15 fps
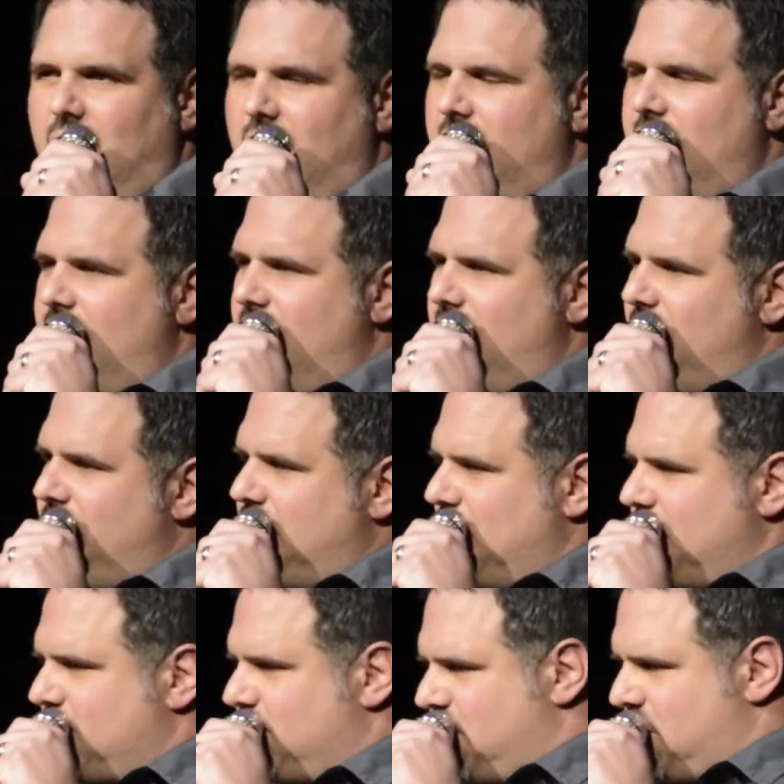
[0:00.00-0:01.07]
And they were
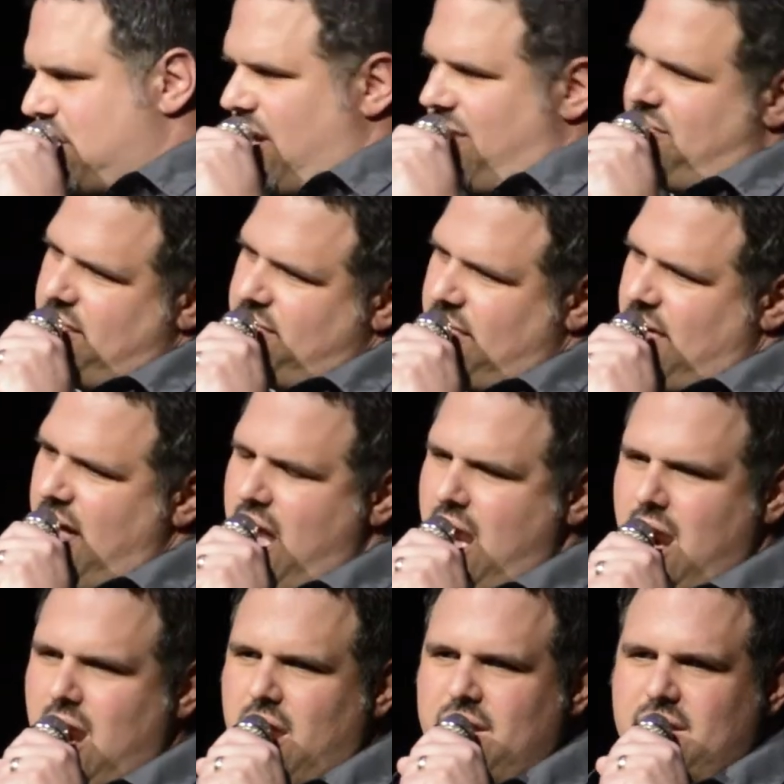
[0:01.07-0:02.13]
just shoved it
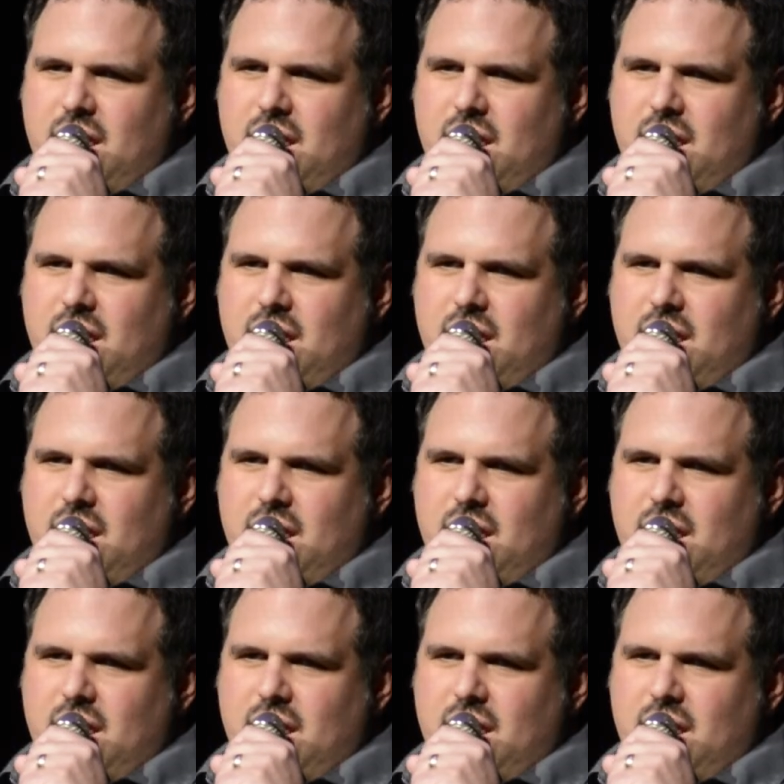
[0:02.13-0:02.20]
there,